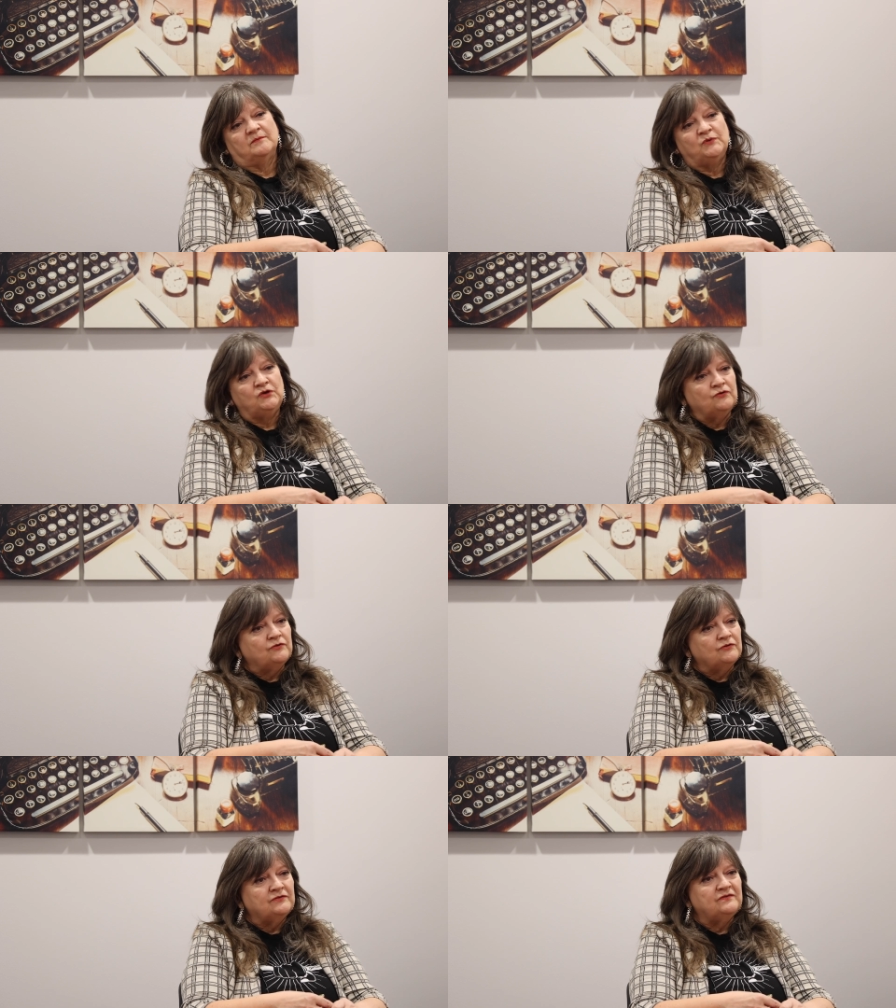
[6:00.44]

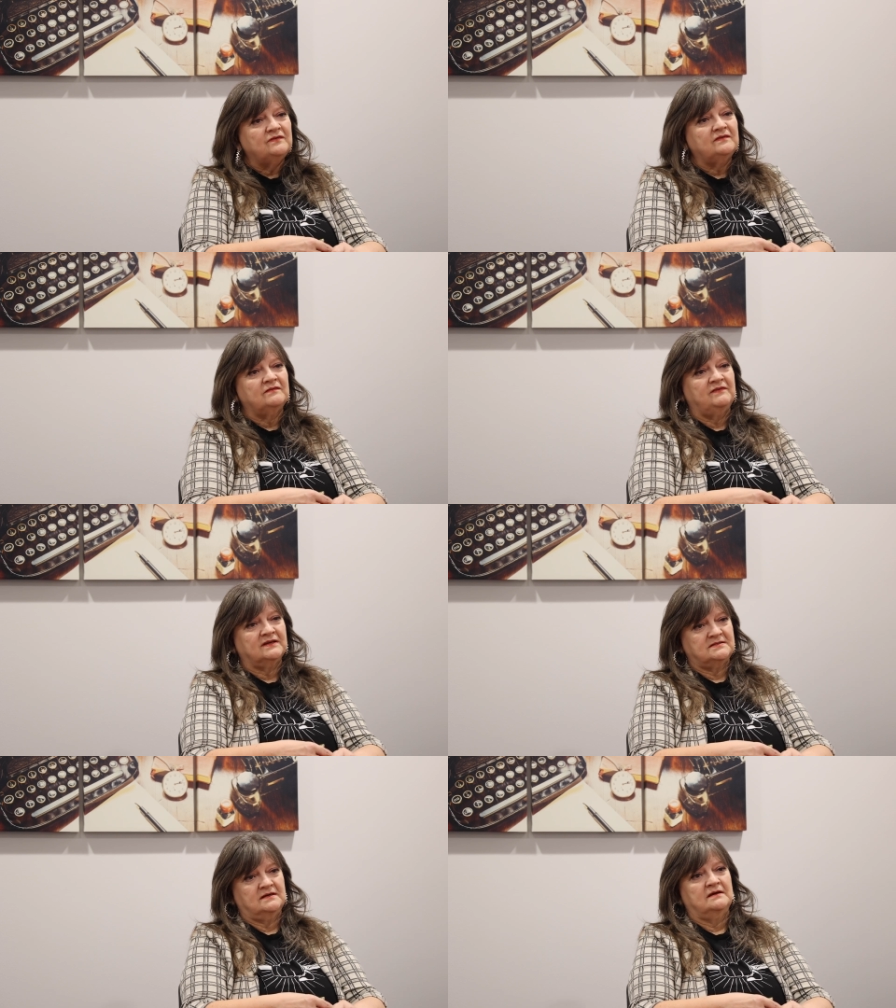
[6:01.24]
abuse
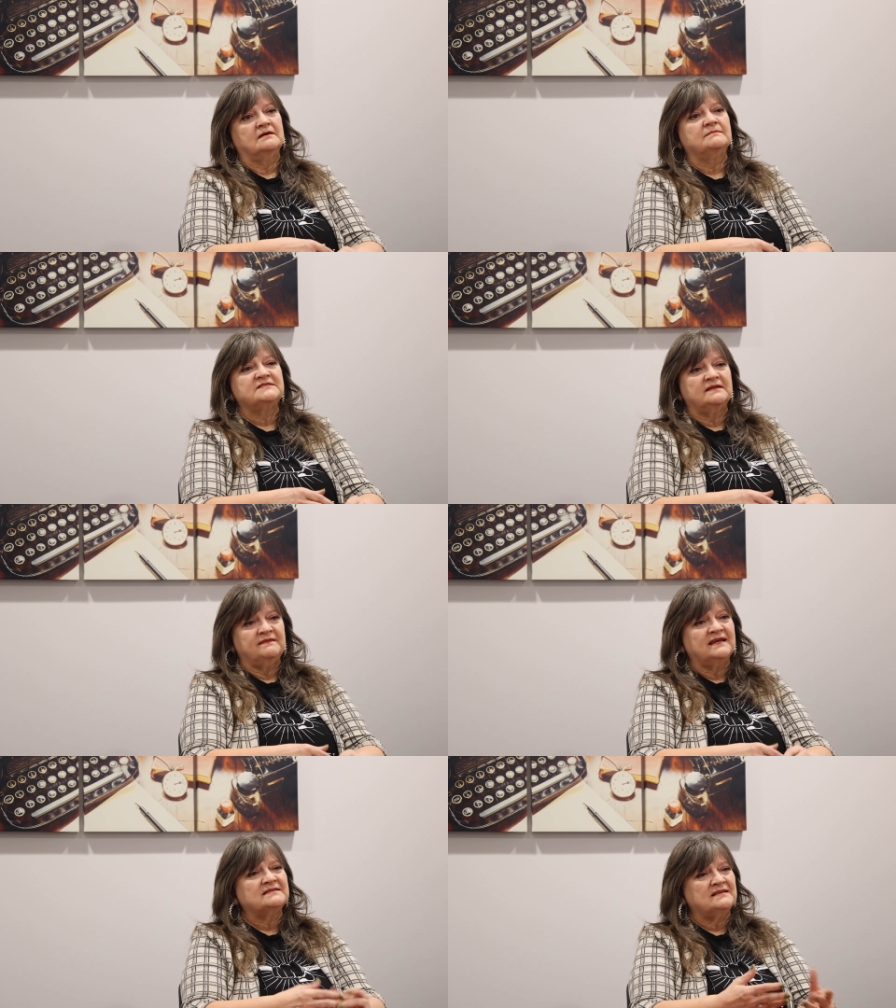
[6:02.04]
victims
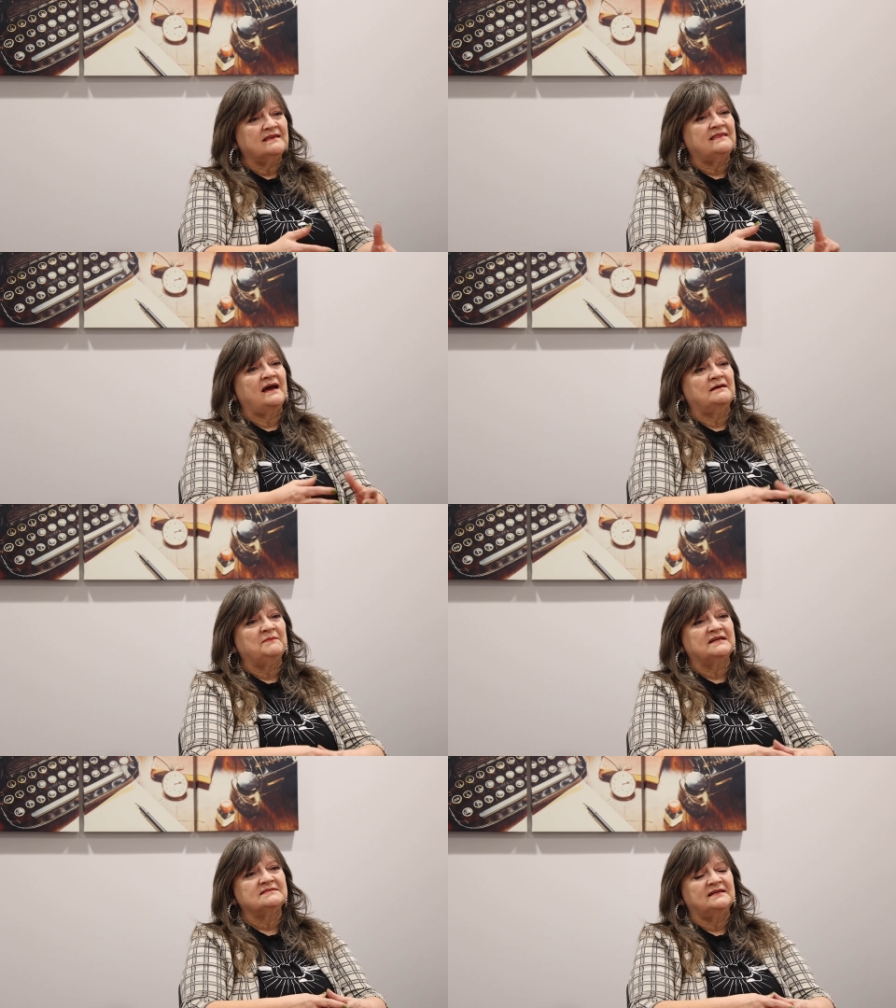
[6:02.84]
and things like that,
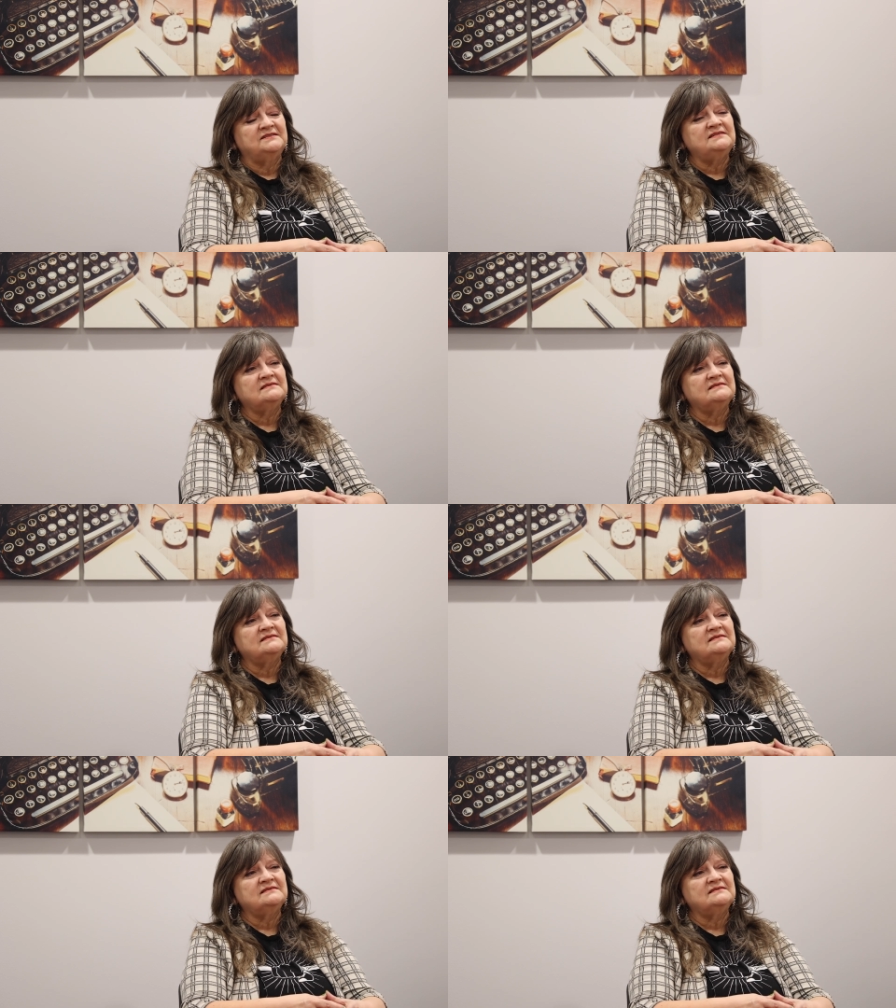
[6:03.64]
because I